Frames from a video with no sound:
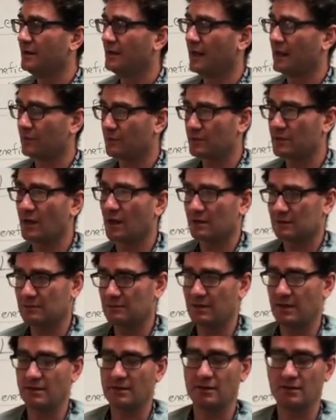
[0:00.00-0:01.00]
As we talked
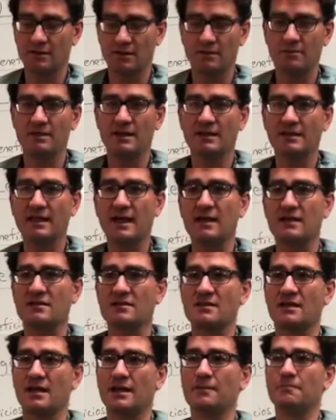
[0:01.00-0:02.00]
about a little bit
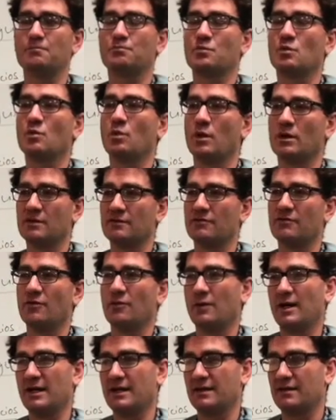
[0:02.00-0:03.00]
last time, one of the
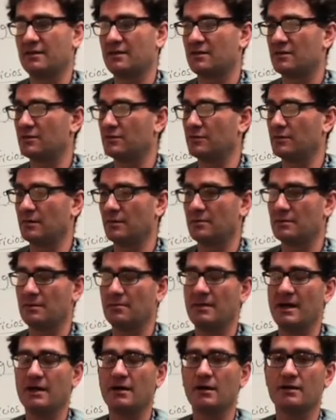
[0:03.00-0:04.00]
ways to
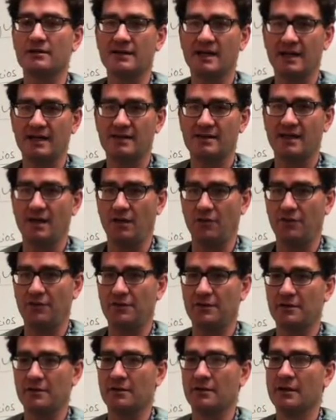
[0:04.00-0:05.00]
make our diets
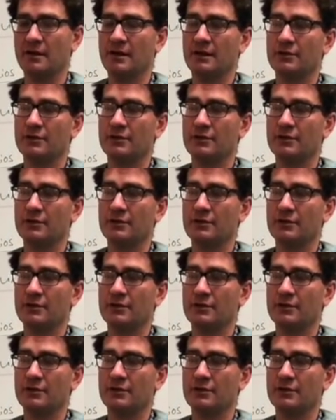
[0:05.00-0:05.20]
healthier,